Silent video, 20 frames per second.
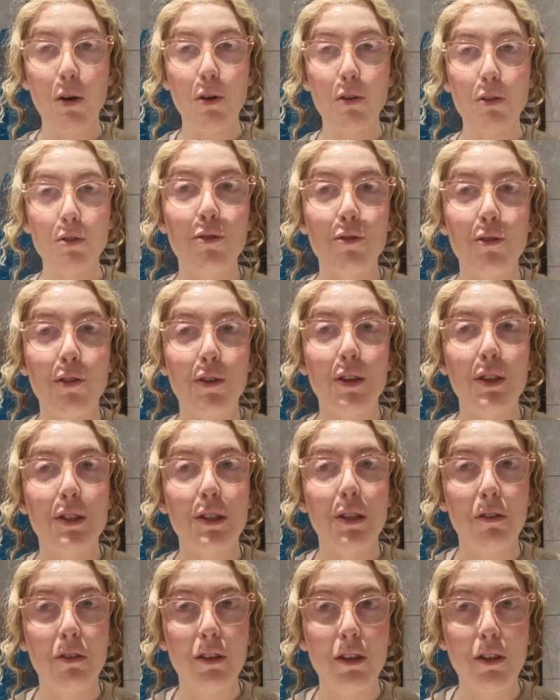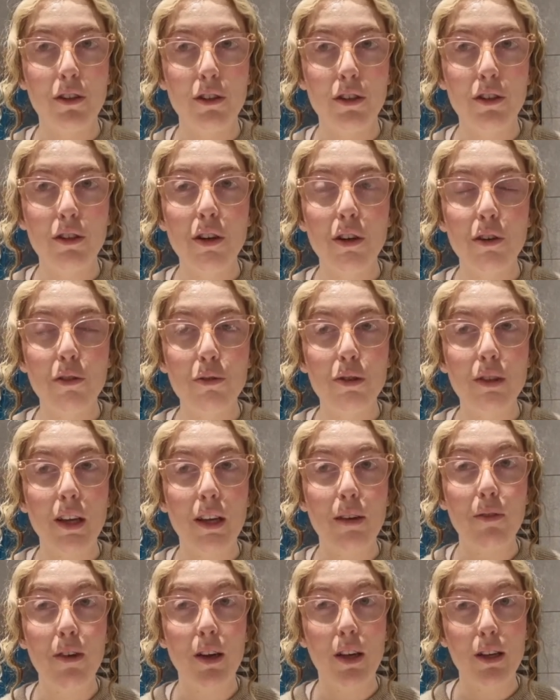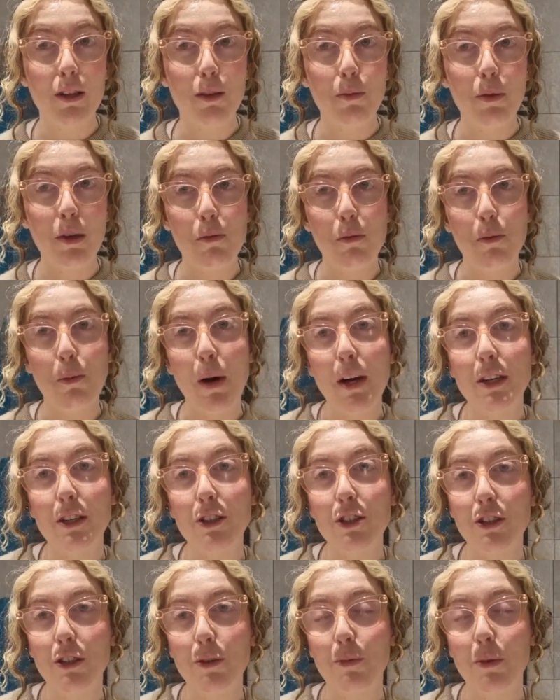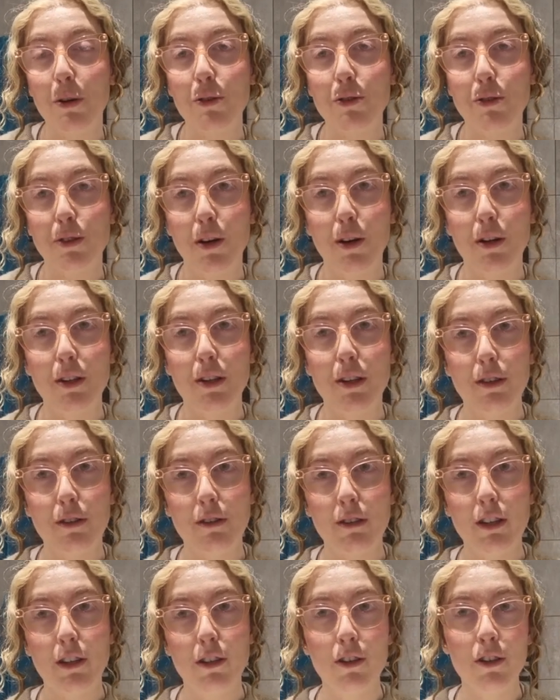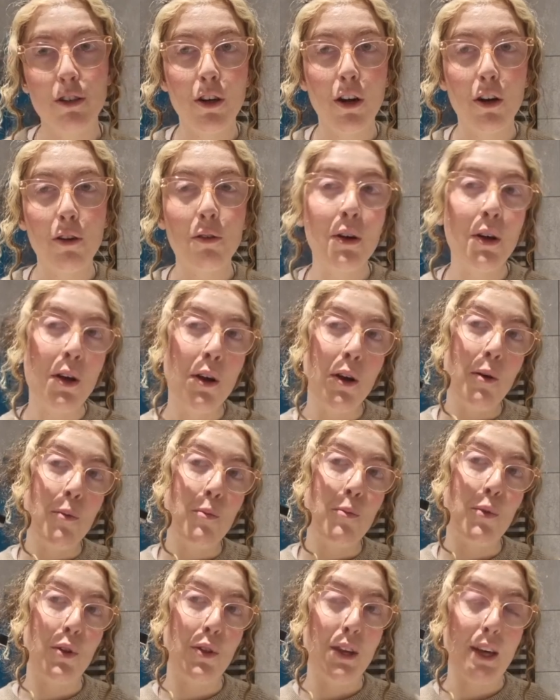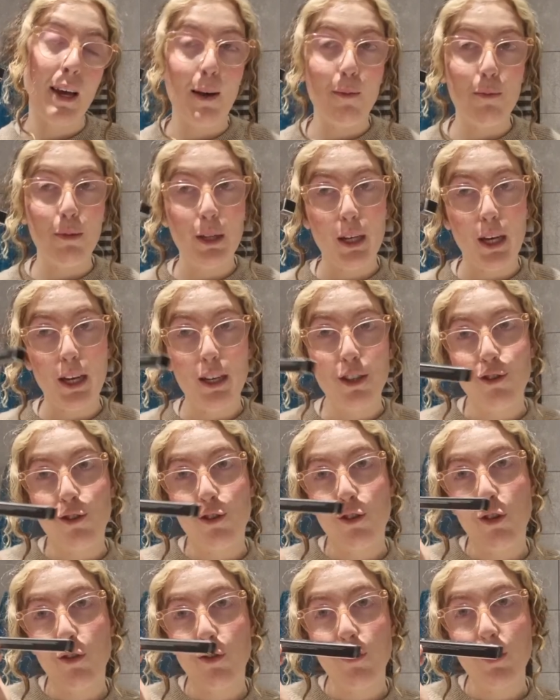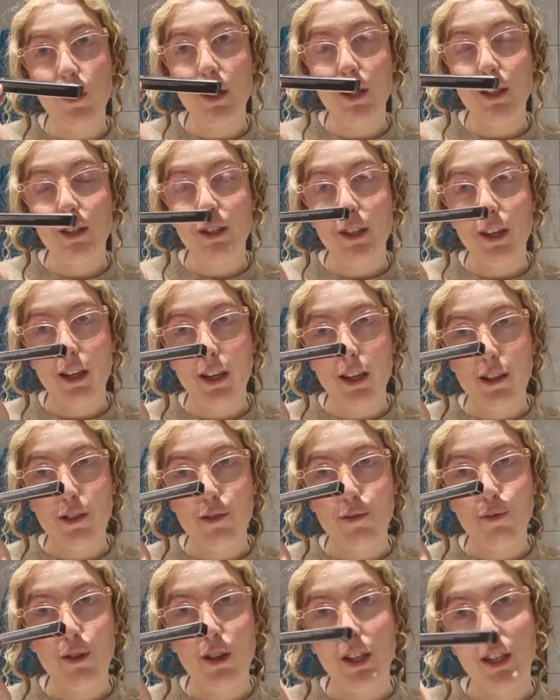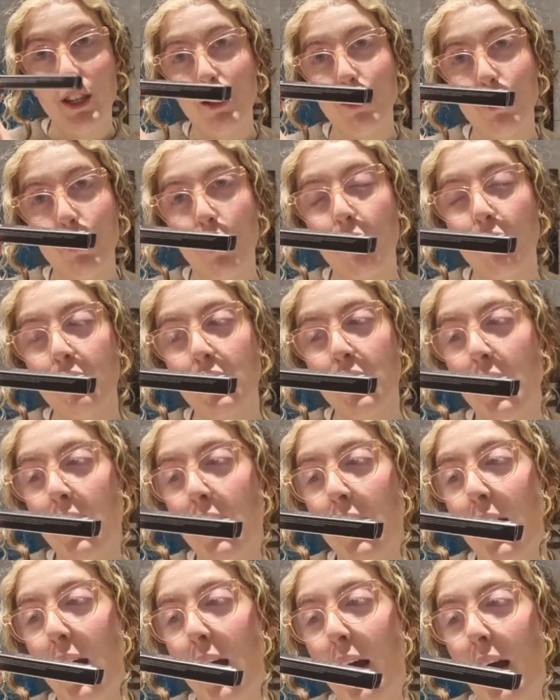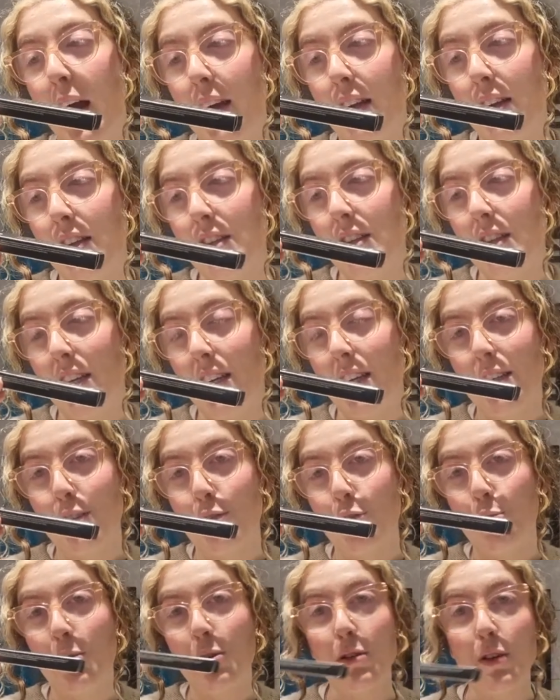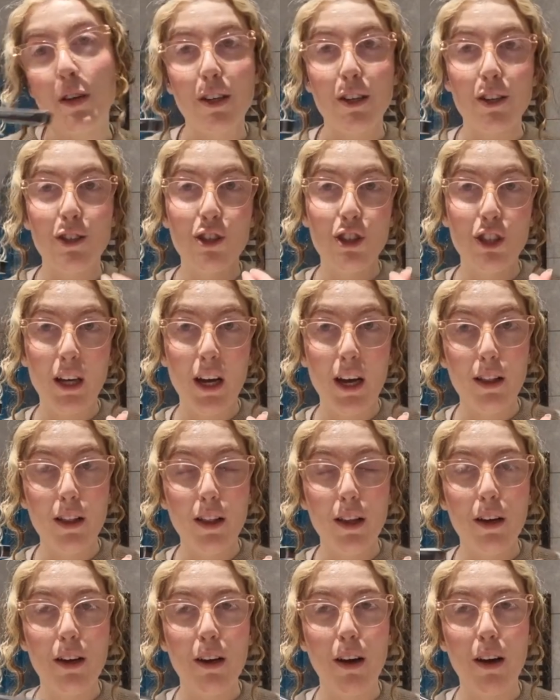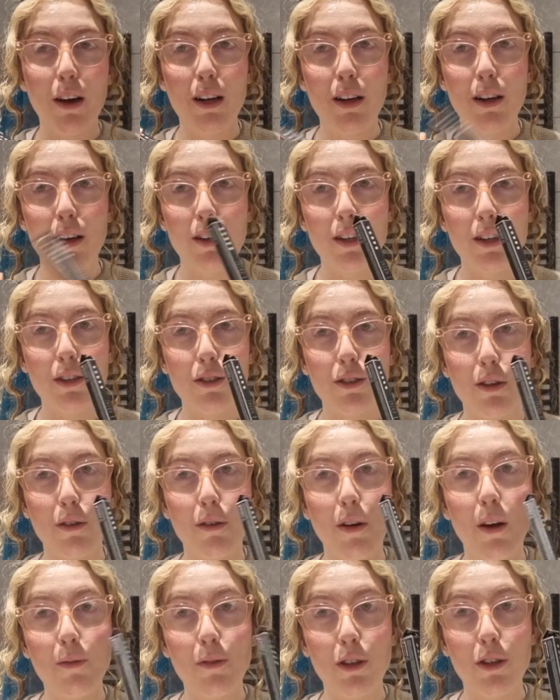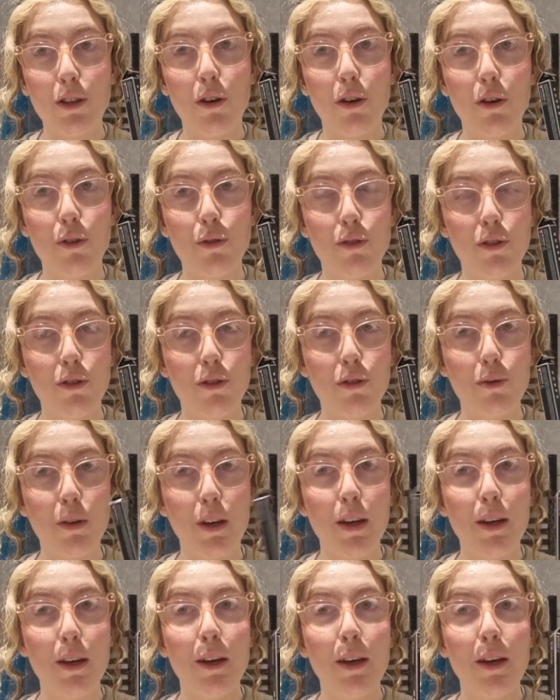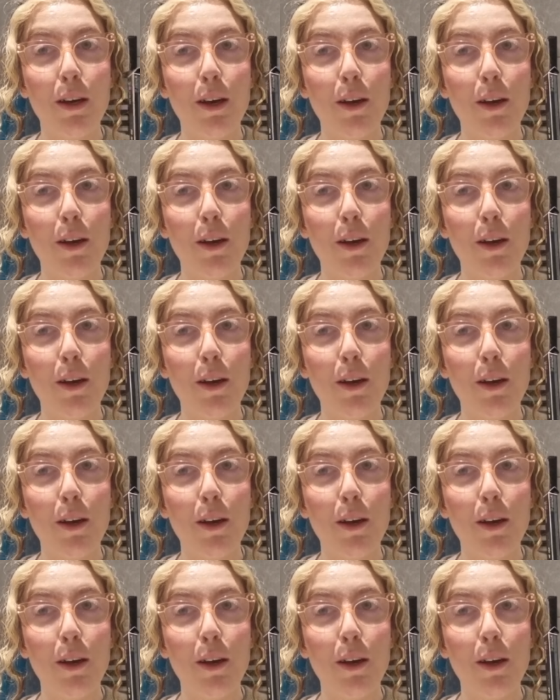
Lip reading: box, you're not necessarily going to know. Same way the people packaging the box aren't necessarily going to know. But the application of this is really soft, and it is almost like a gel eyeliner, so I'm going to hold on to it,